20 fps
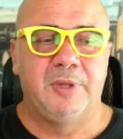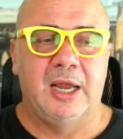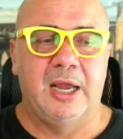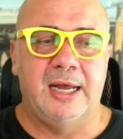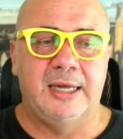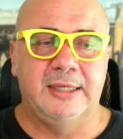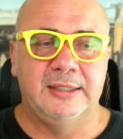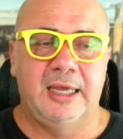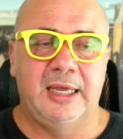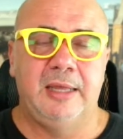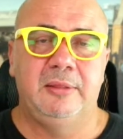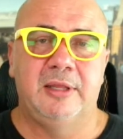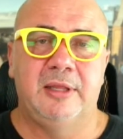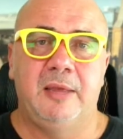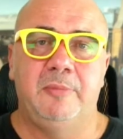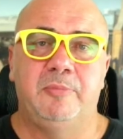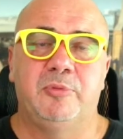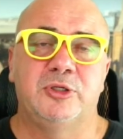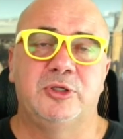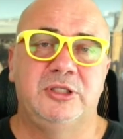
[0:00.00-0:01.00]

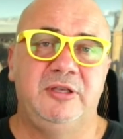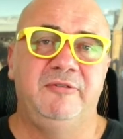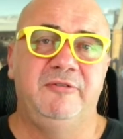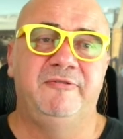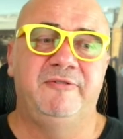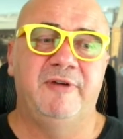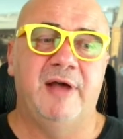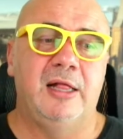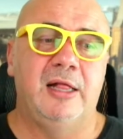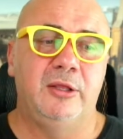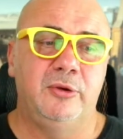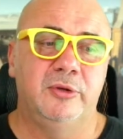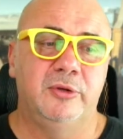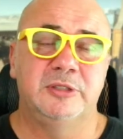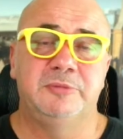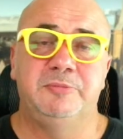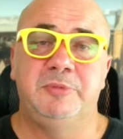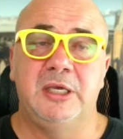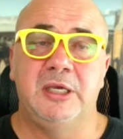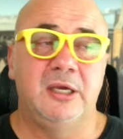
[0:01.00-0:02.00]
They perceive value
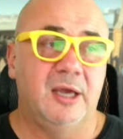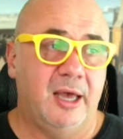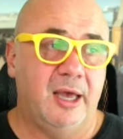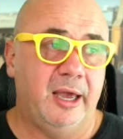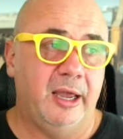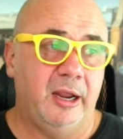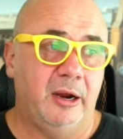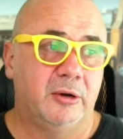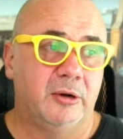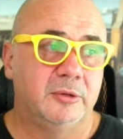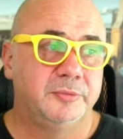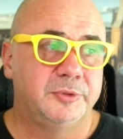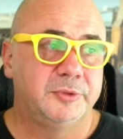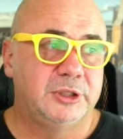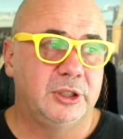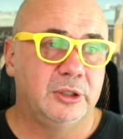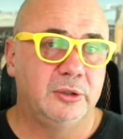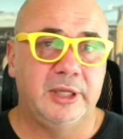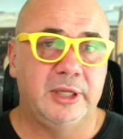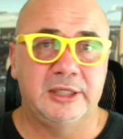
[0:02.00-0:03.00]
as being higher.
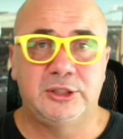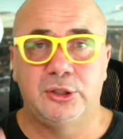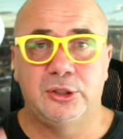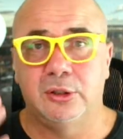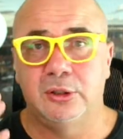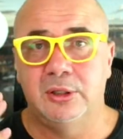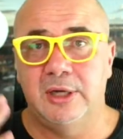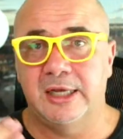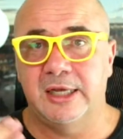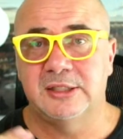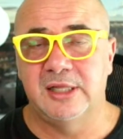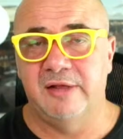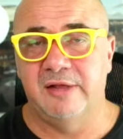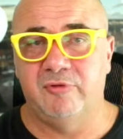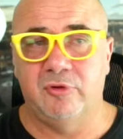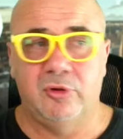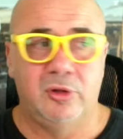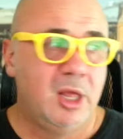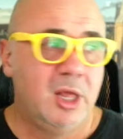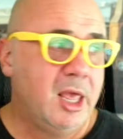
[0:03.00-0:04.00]
So that's your next
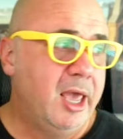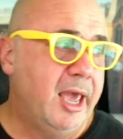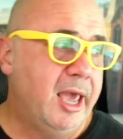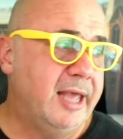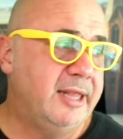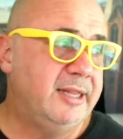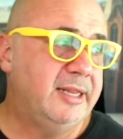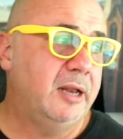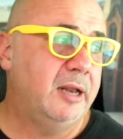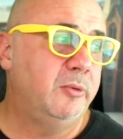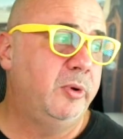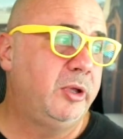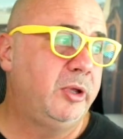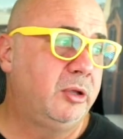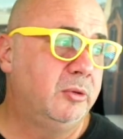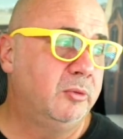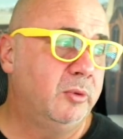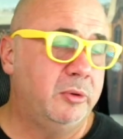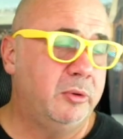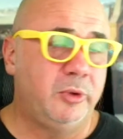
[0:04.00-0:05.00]
level. And then
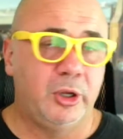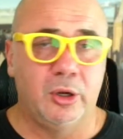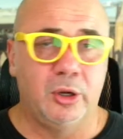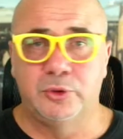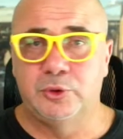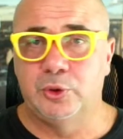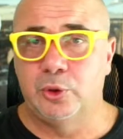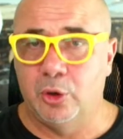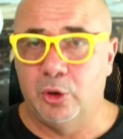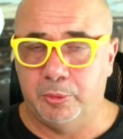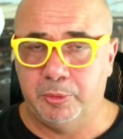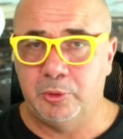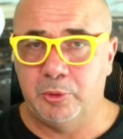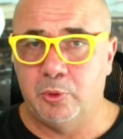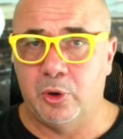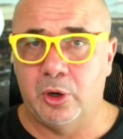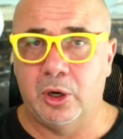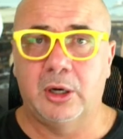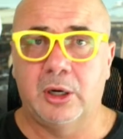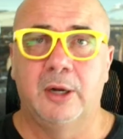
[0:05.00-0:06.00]
when we go to corporate
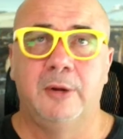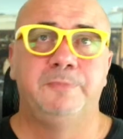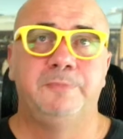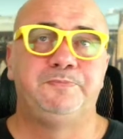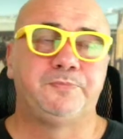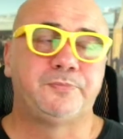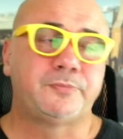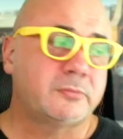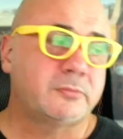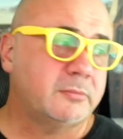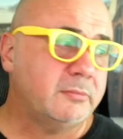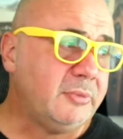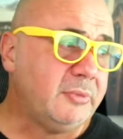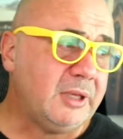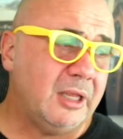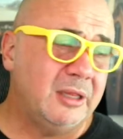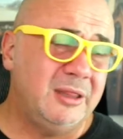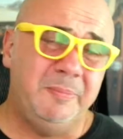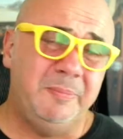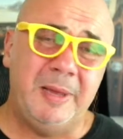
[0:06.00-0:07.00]
work,
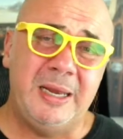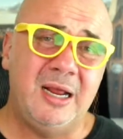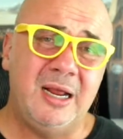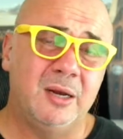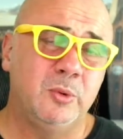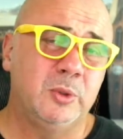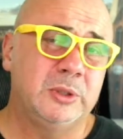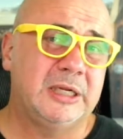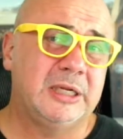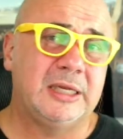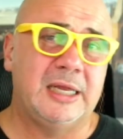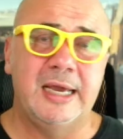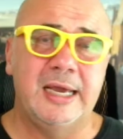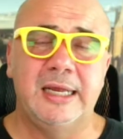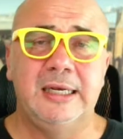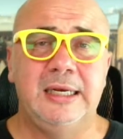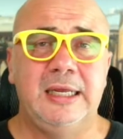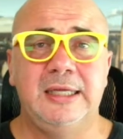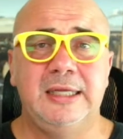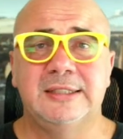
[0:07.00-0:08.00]
depending on what the
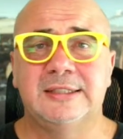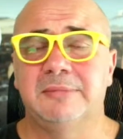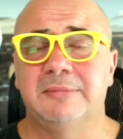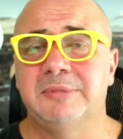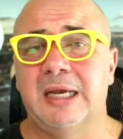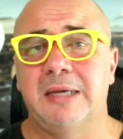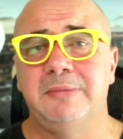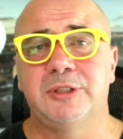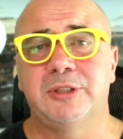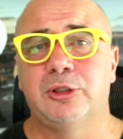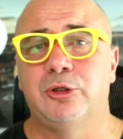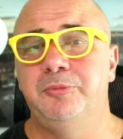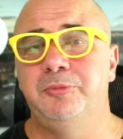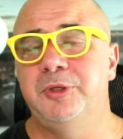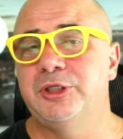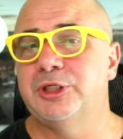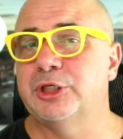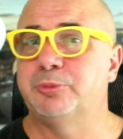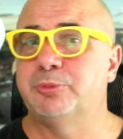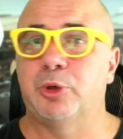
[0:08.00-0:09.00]
client needs, sometimes it could
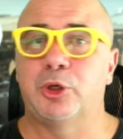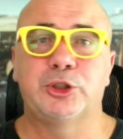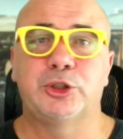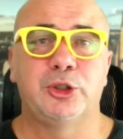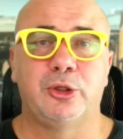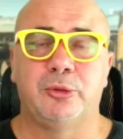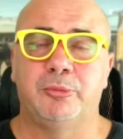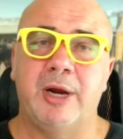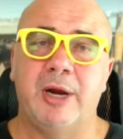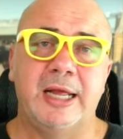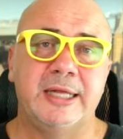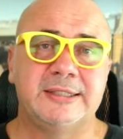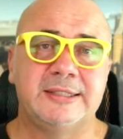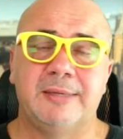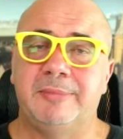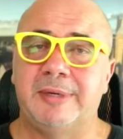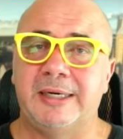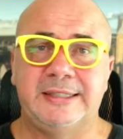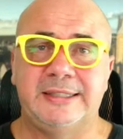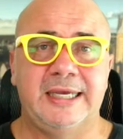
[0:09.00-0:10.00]
be just personal brand,
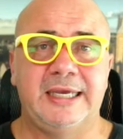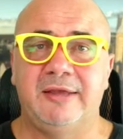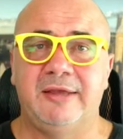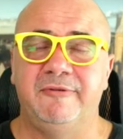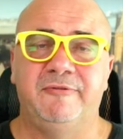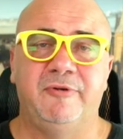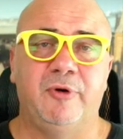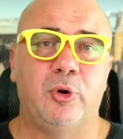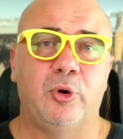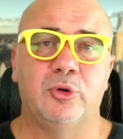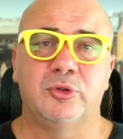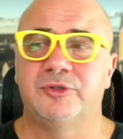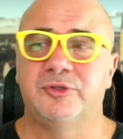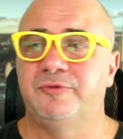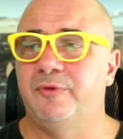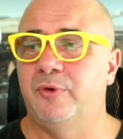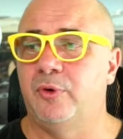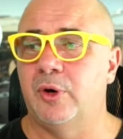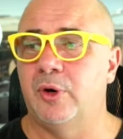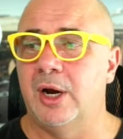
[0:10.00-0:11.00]
somebody taking photos
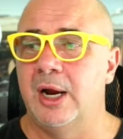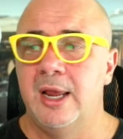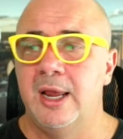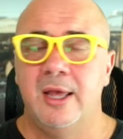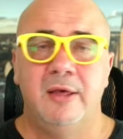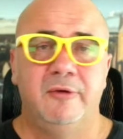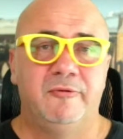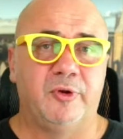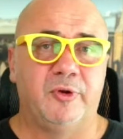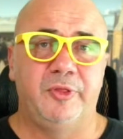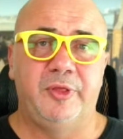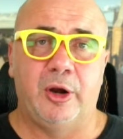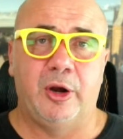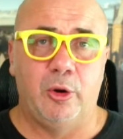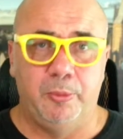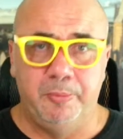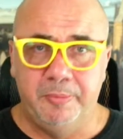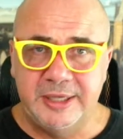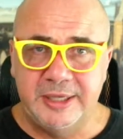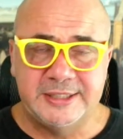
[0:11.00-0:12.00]
for their
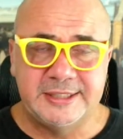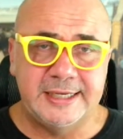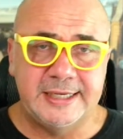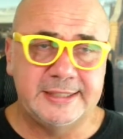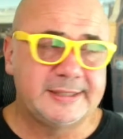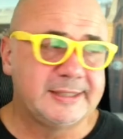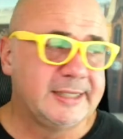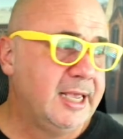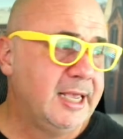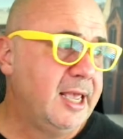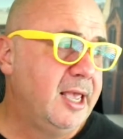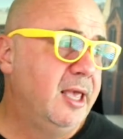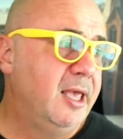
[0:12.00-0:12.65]
own business.